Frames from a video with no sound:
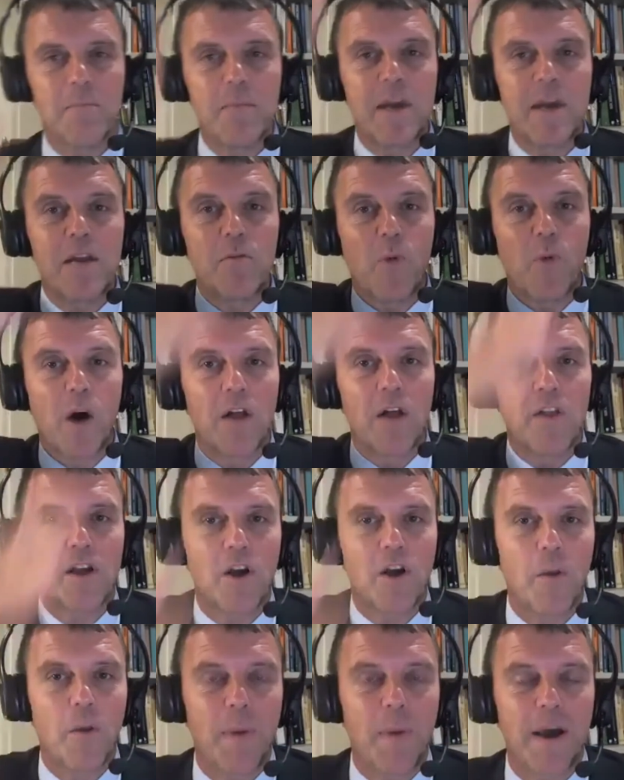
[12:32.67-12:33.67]
Meanwhile, the
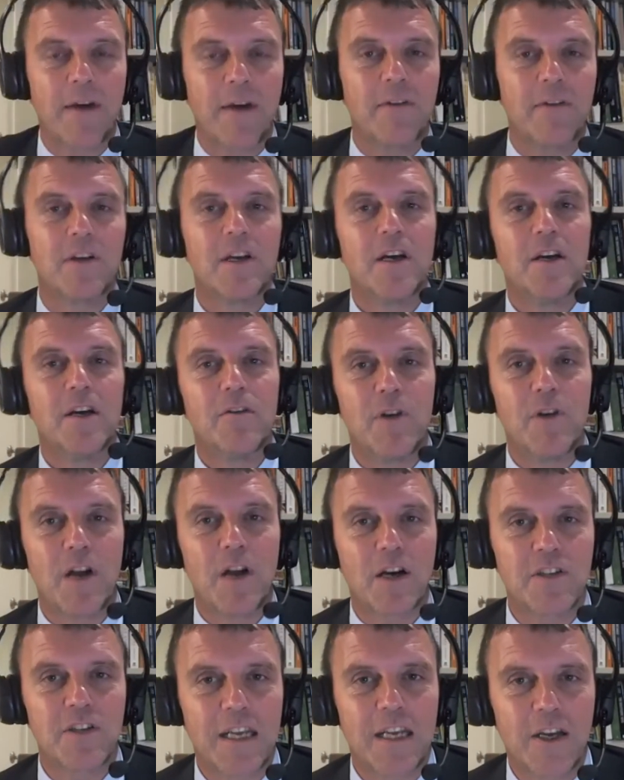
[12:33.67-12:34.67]
compound
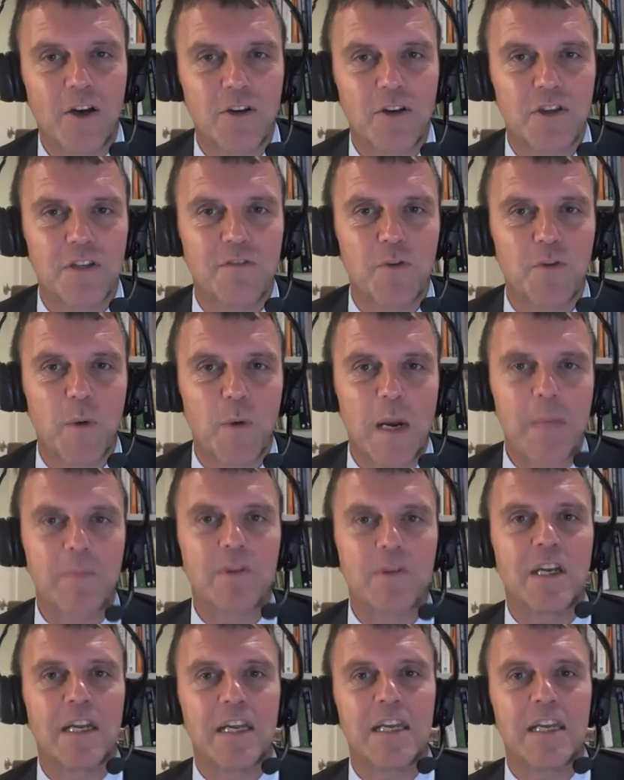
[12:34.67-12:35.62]
reduction in costs of 20%